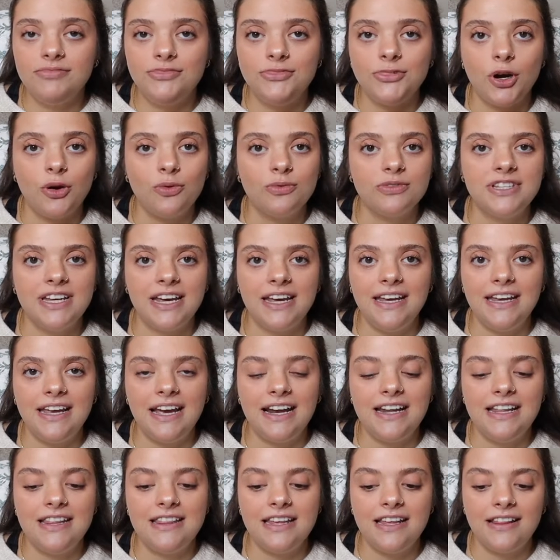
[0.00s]
Don't take
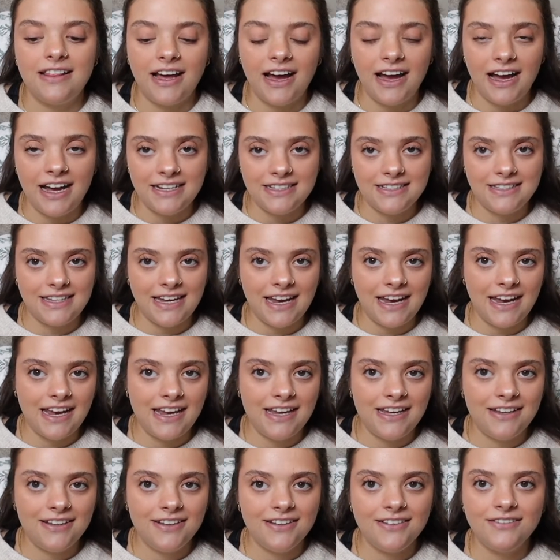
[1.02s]
anything that I
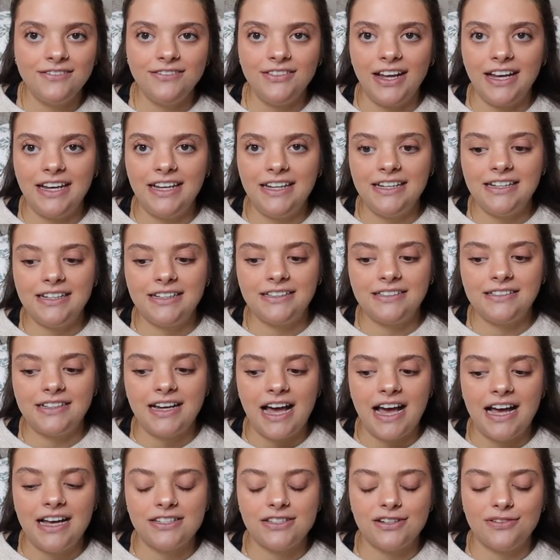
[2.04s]
say like
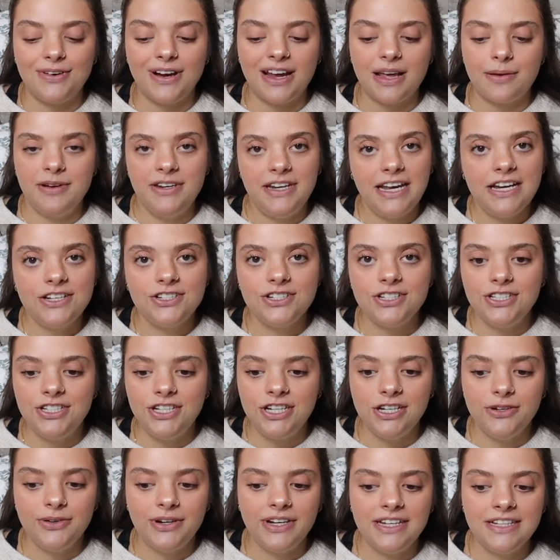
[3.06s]
as a recommendation to
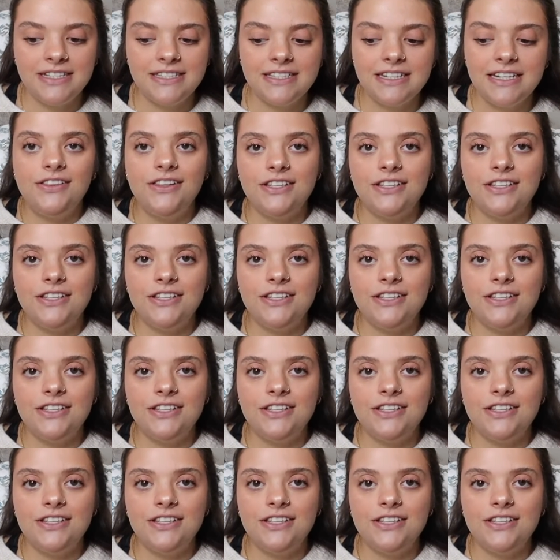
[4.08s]
do it.